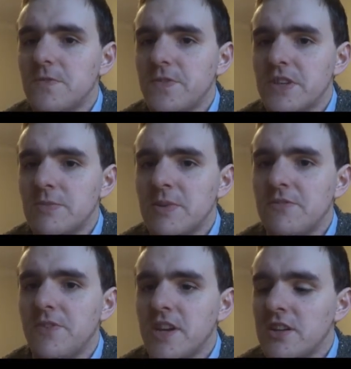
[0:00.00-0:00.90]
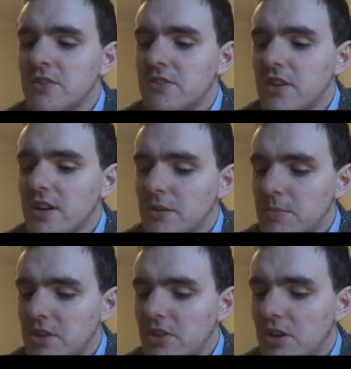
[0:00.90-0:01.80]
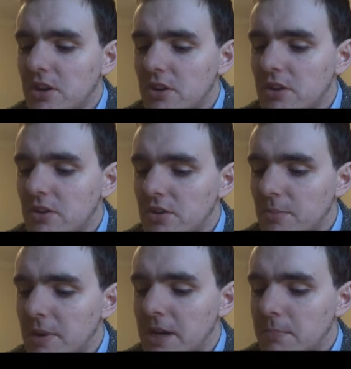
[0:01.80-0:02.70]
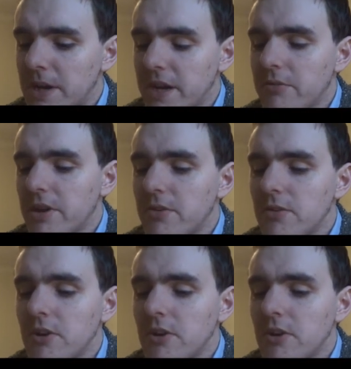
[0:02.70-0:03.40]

is a bit faded and a bit dark on the black background.